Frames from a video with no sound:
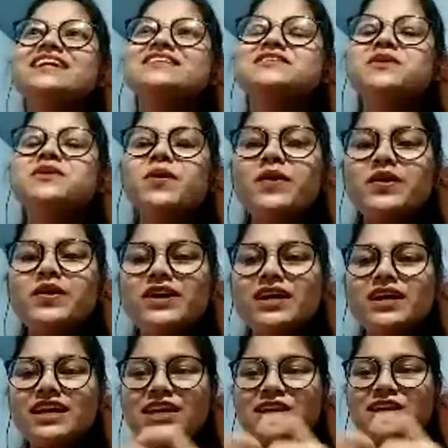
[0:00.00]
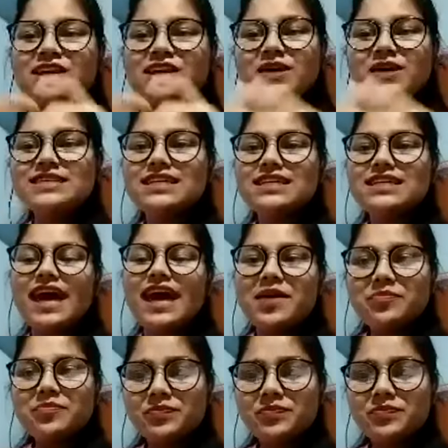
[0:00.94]
So it was in
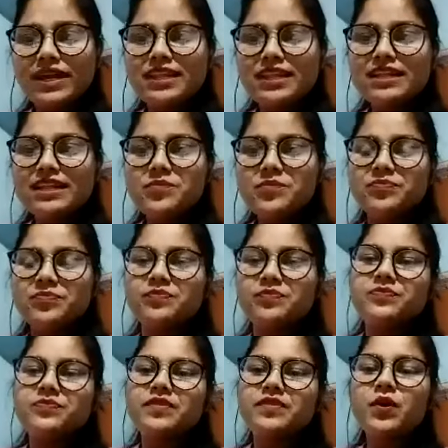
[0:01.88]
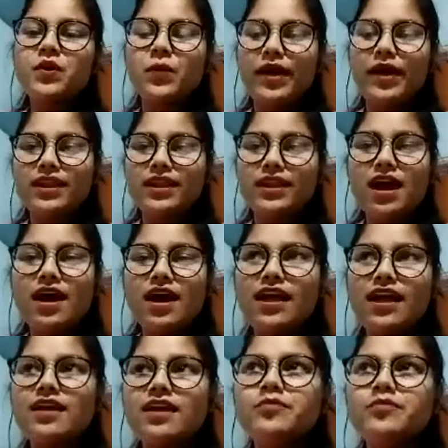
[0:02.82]
April when
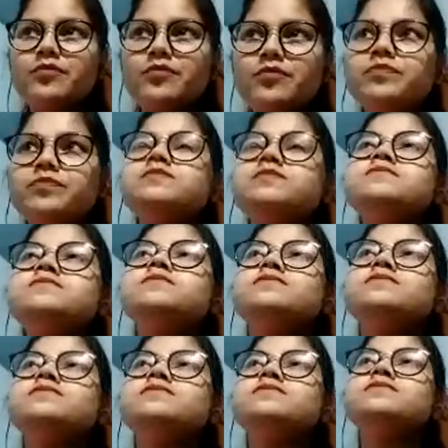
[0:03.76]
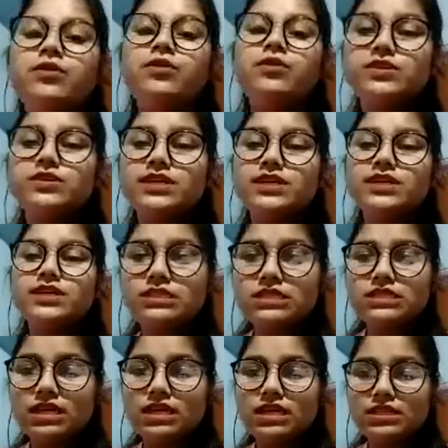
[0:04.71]
I downloaded
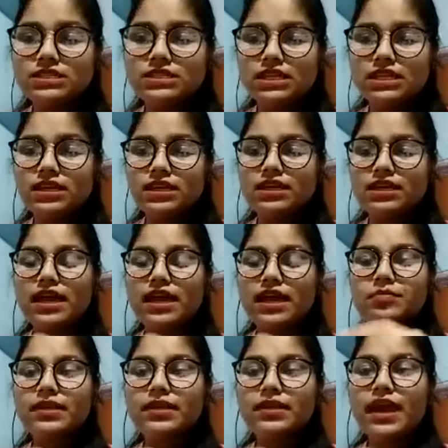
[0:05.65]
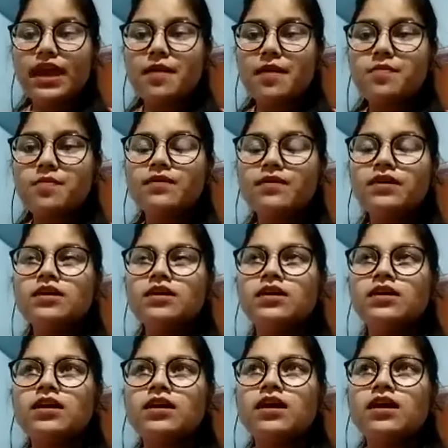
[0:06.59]
the Cambly app
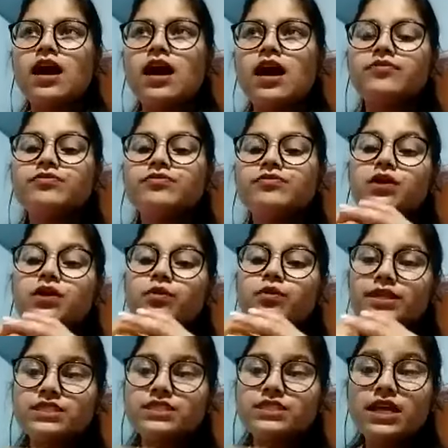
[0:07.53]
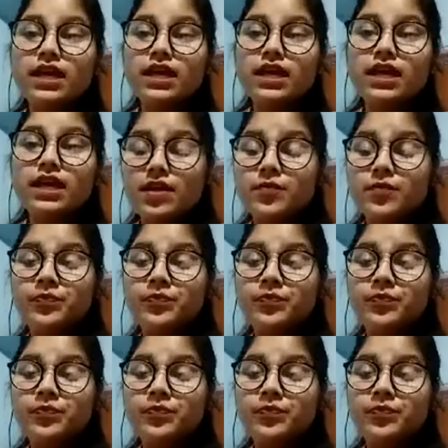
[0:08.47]
after watching a